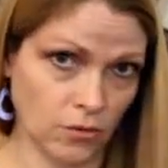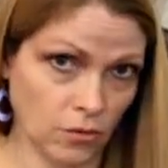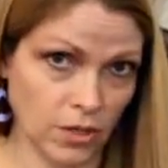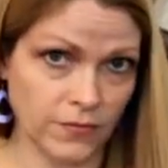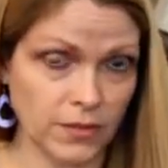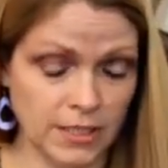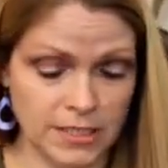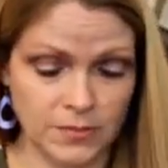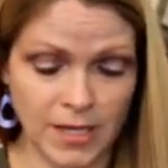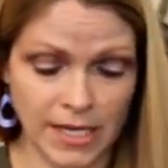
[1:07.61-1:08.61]
or if you
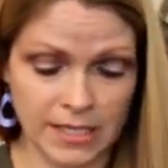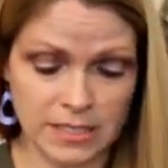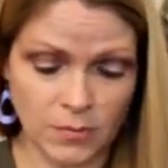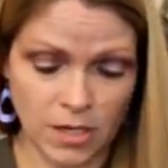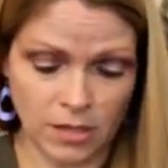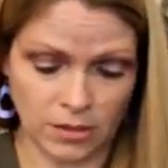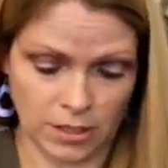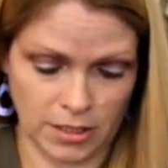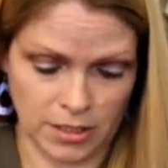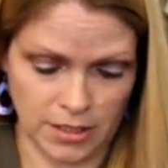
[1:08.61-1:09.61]
need to make it
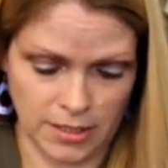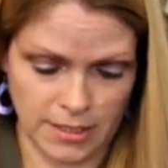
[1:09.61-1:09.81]
smaller,